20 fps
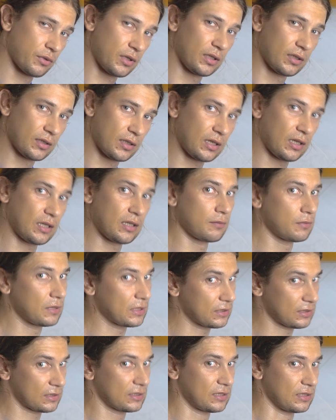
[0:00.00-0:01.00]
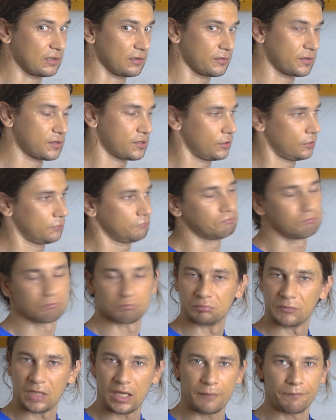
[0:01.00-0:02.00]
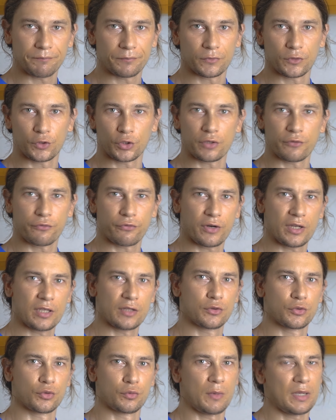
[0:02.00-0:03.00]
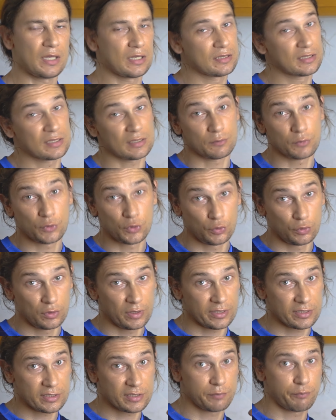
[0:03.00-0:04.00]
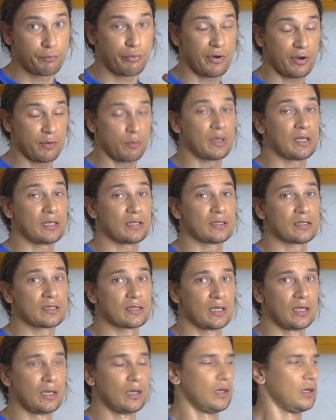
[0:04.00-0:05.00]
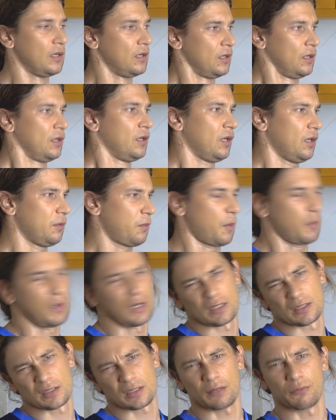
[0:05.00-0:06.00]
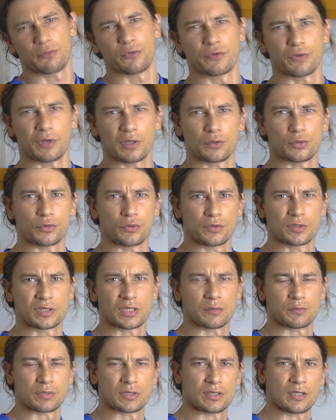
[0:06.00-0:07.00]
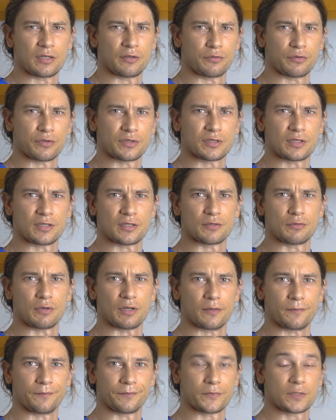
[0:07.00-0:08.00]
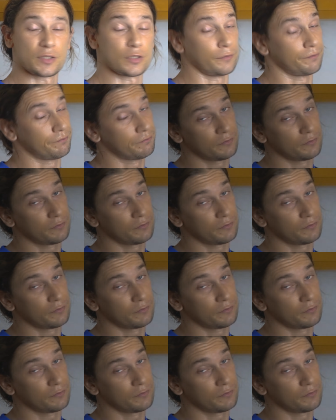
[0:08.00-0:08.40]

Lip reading: real cake, but still. So yeah, don't afraid to make some cool experiments, and maybe next time we try to cook something interesting as well. So